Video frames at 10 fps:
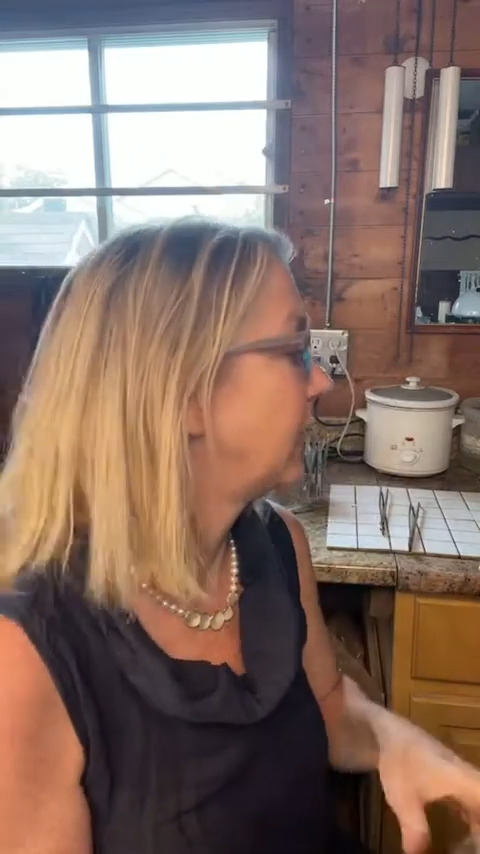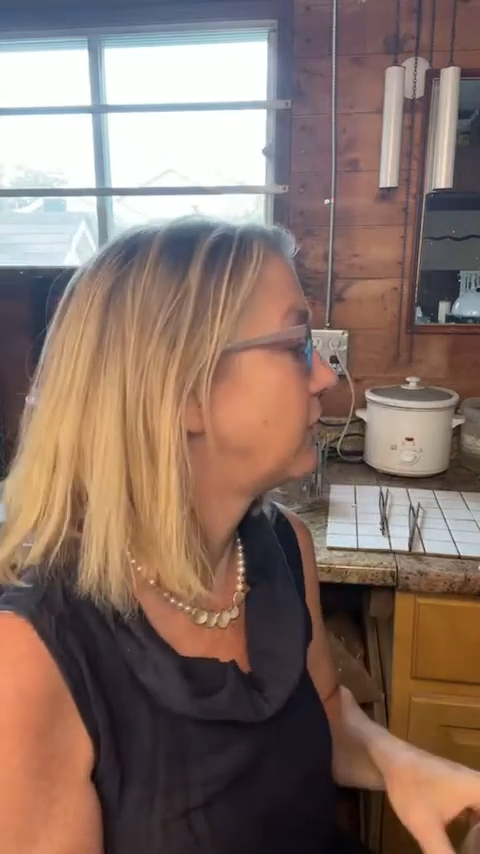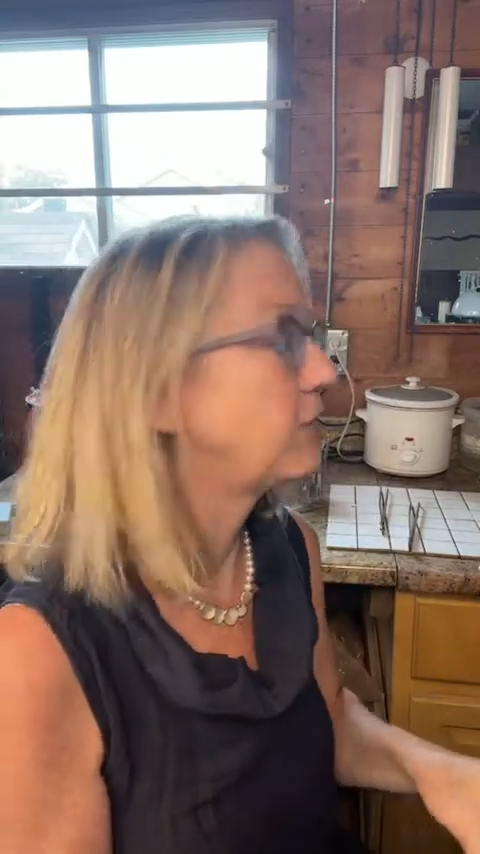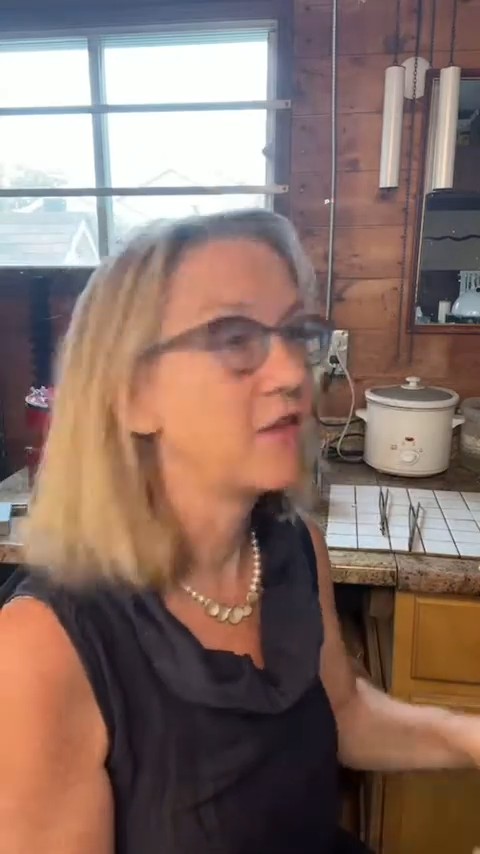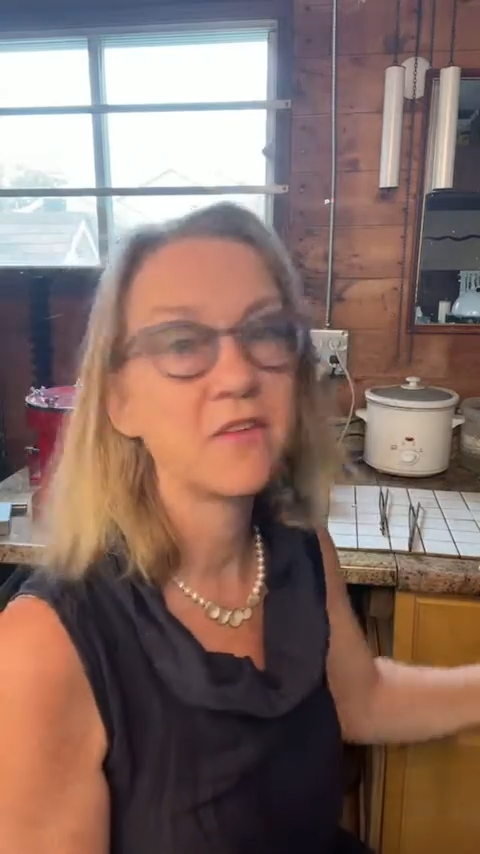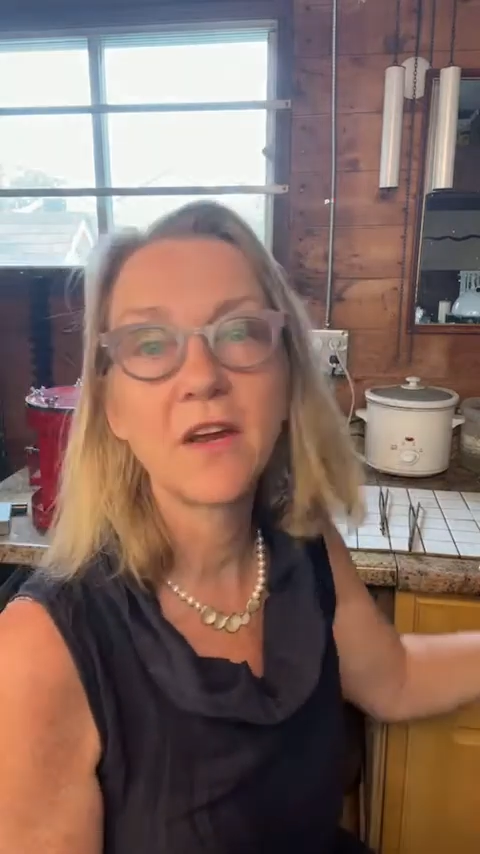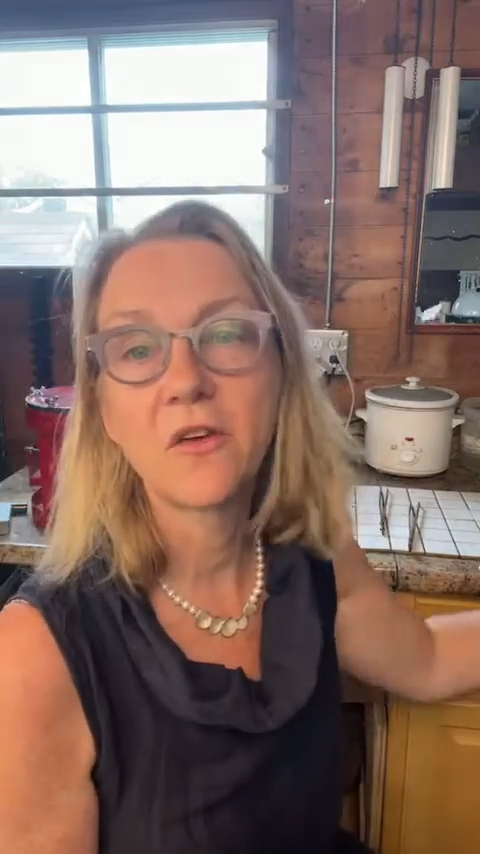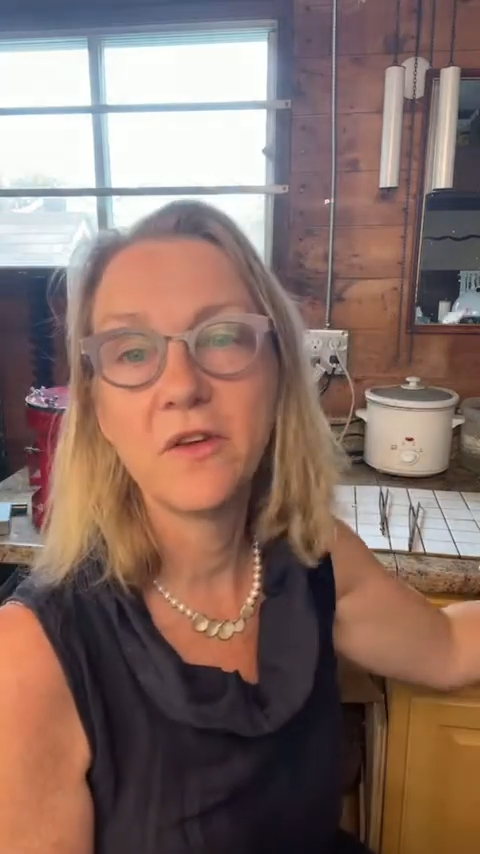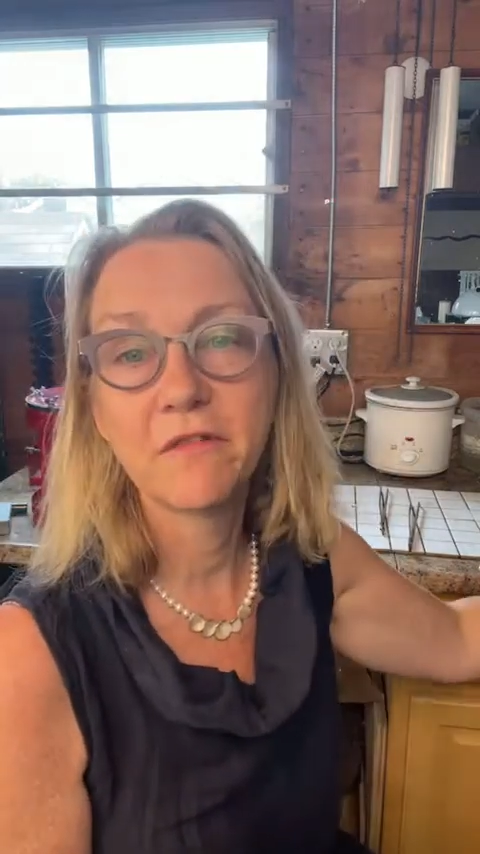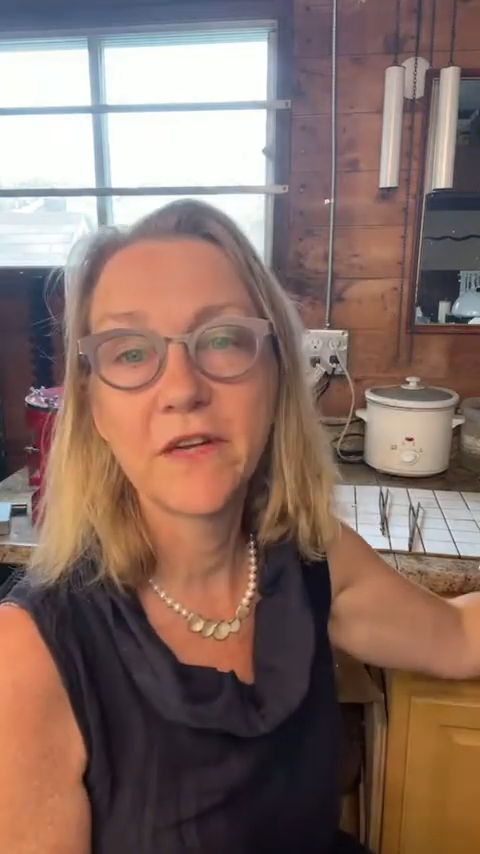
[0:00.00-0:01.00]
a ring stuck
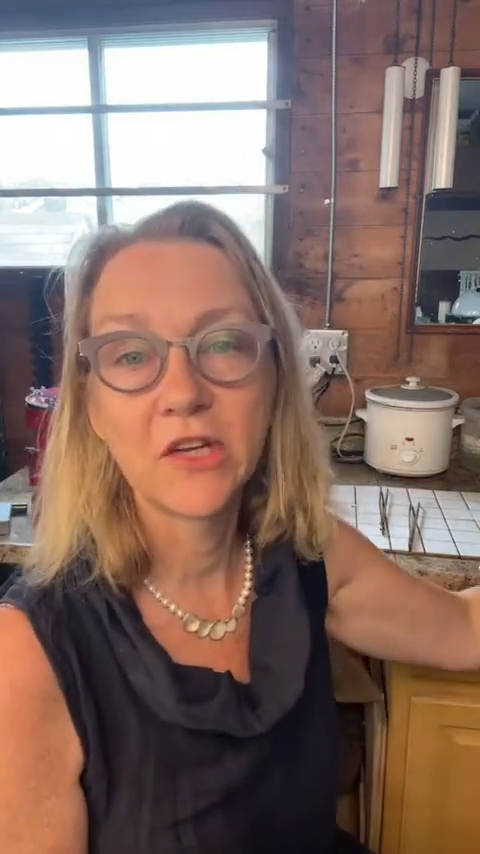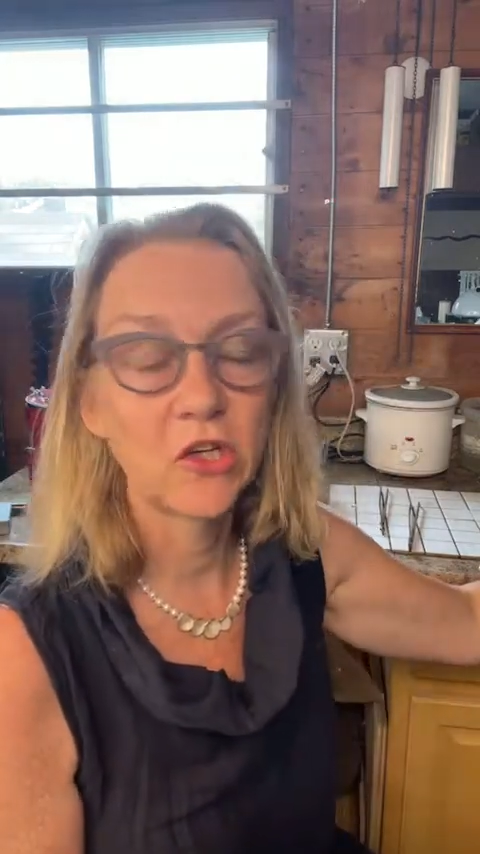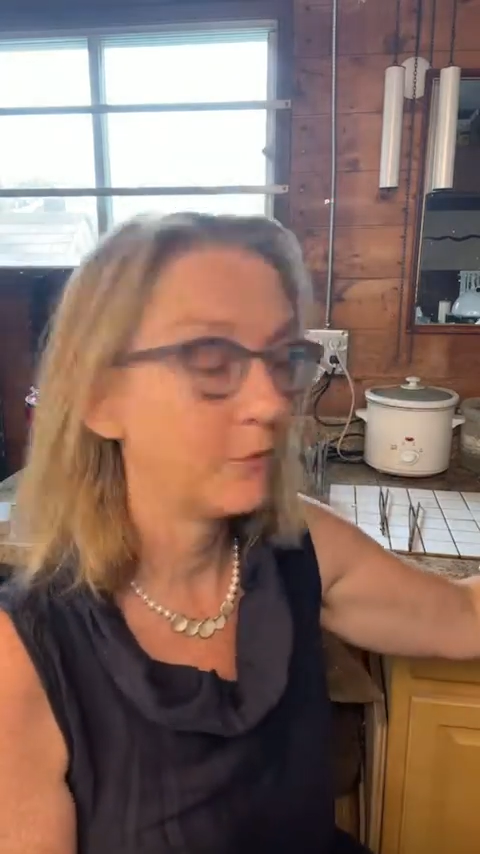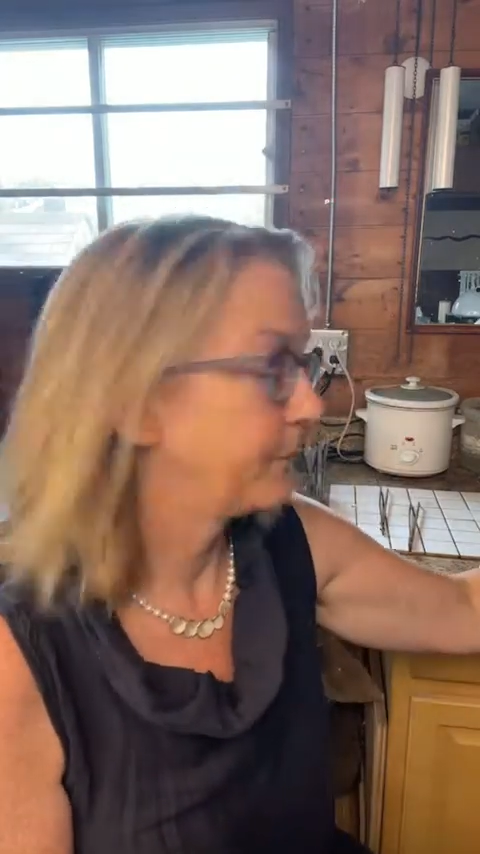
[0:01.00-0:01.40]
on your finger,